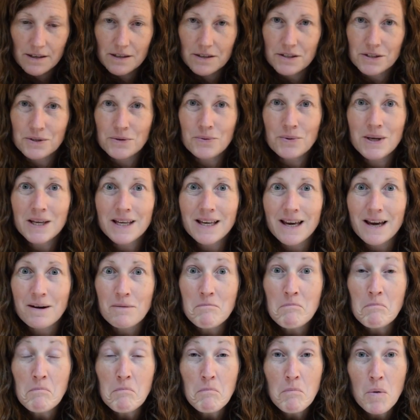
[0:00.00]
so we
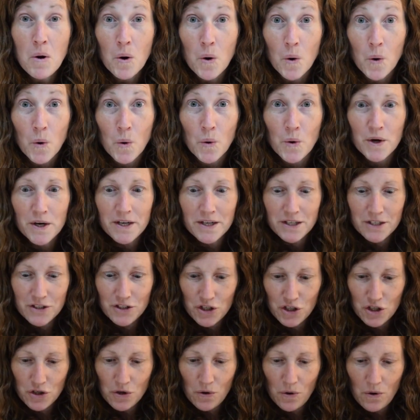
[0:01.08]
get more
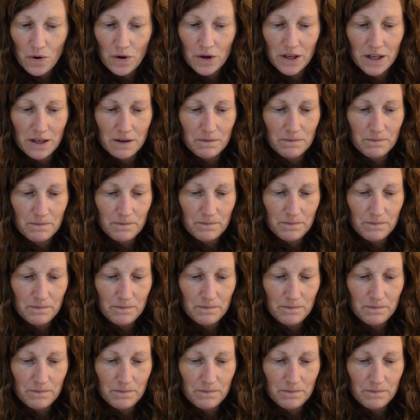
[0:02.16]
joy.